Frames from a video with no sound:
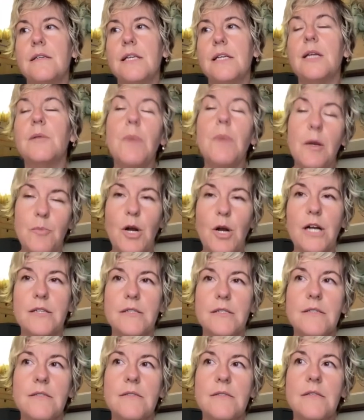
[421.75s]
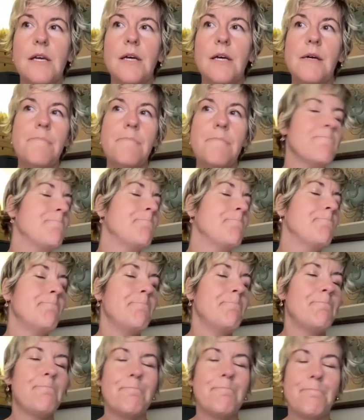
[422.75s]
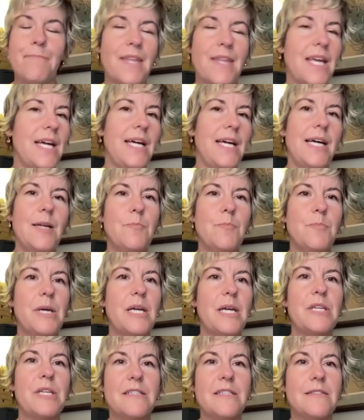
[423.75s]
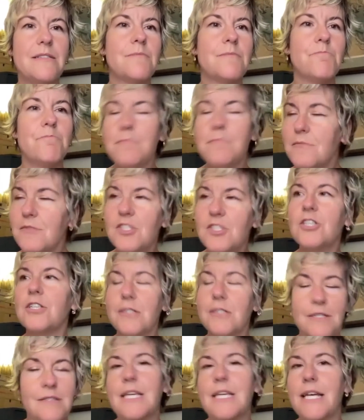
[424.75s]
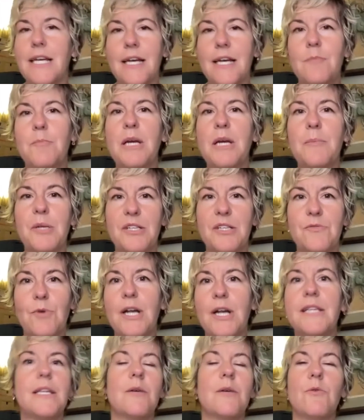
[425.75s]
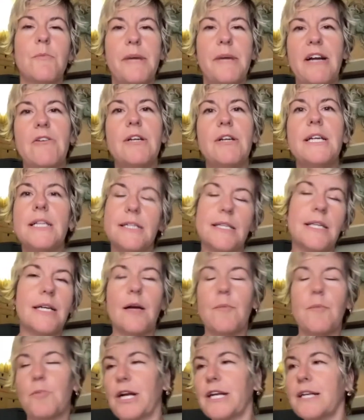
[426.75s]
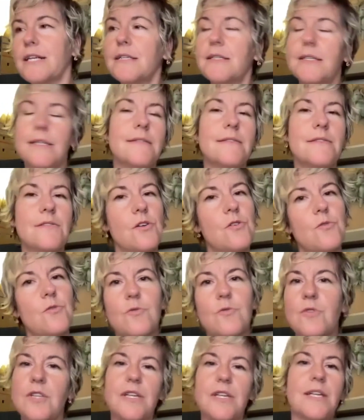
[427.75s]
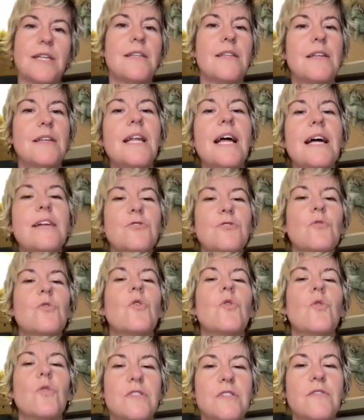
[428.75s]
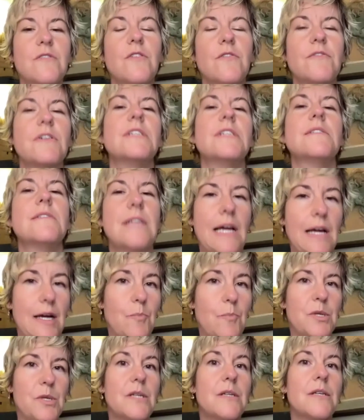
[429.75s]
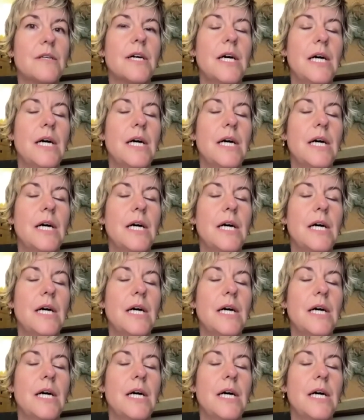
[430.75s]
in my practice had babies just because they had babies, right? They were married and they got pregnant. And so the natural course of events happened.